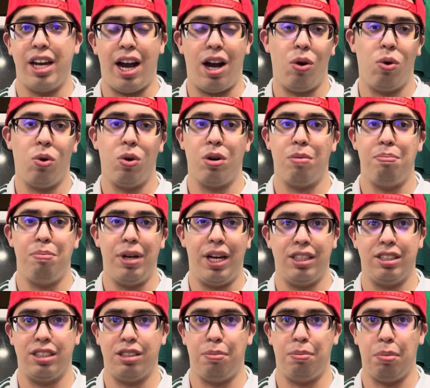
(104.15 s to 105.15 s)
our
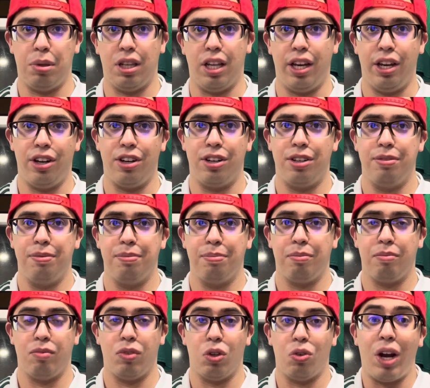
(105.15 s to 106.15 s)
best player
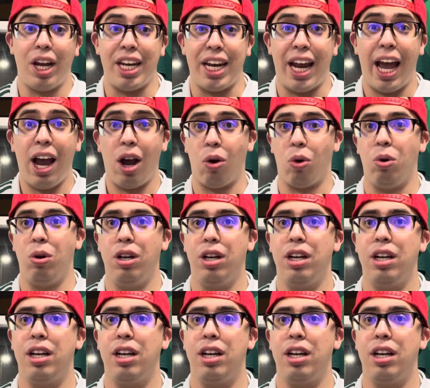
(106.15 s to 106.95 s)
right now.